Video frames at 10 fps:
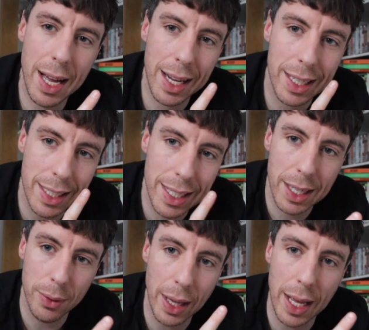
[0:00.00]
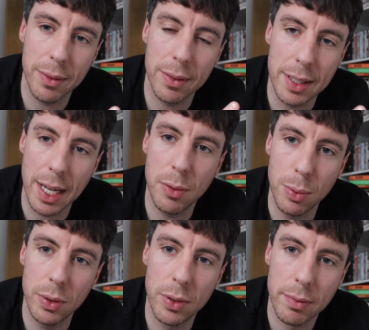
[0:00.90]
and kill out the
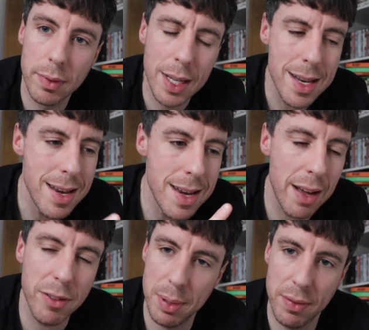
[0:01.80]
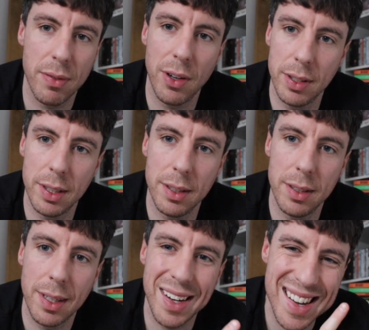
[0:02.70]
deadwood. Never be
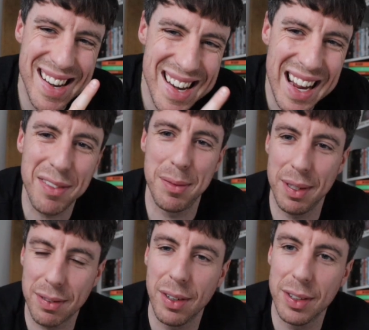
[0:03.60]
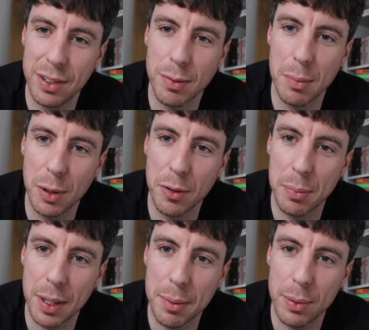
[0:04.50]
frightened to remove
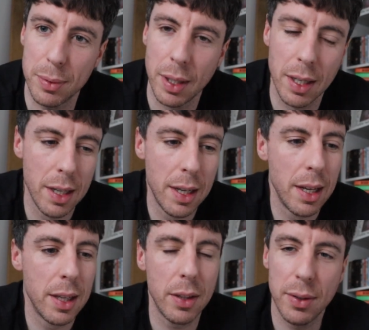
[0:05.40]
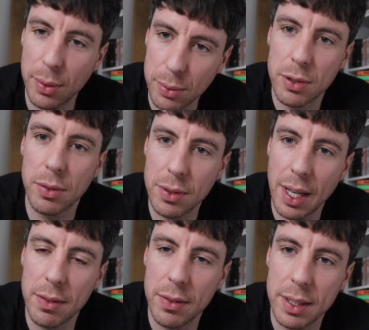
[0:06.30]
people. The cultural
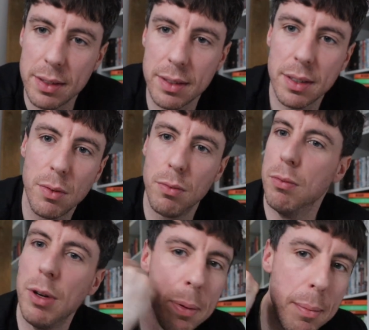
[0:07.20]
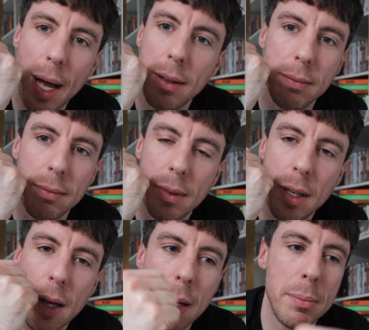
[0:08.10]
terrorists, rip them out.
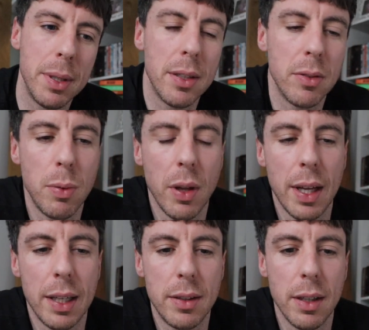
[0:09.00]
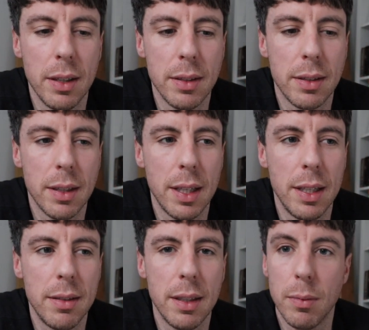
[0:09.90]
Because what that does
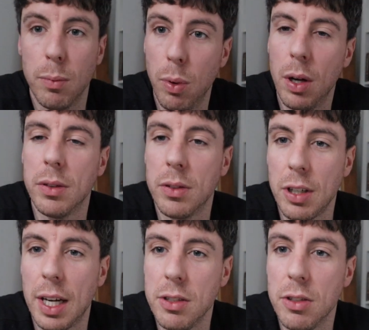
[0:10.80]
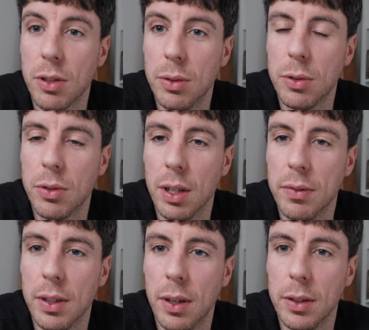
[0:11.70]
is it, 1, changes culture
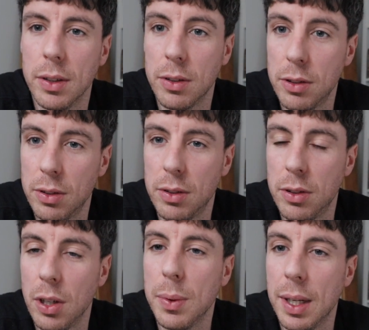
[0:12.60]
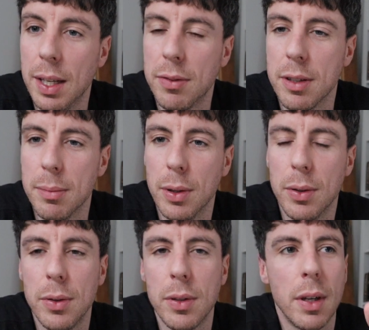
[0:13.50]
overnight, 2, it lifts the
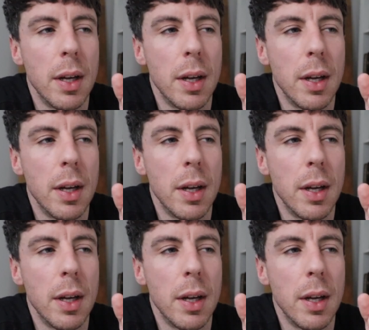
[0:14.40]
mood,